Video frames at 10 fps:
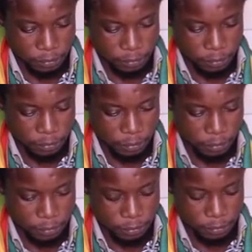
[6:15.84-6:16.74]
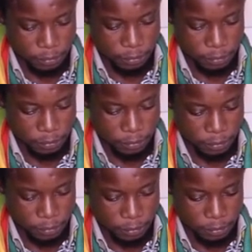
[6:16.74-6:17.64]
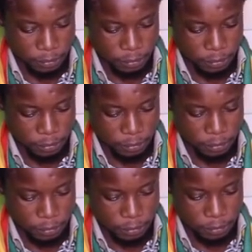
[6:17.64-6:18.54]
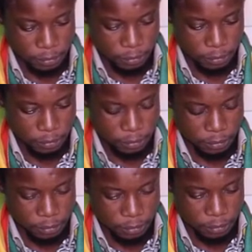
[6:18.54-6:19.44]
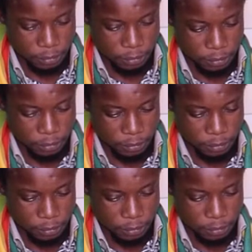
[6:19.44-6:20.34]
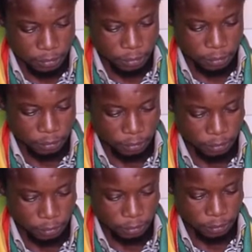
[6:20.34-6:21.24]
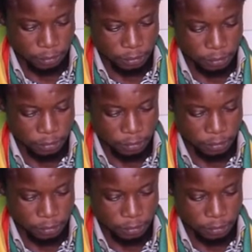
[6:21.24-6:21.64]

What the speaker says: This person isn't speaking.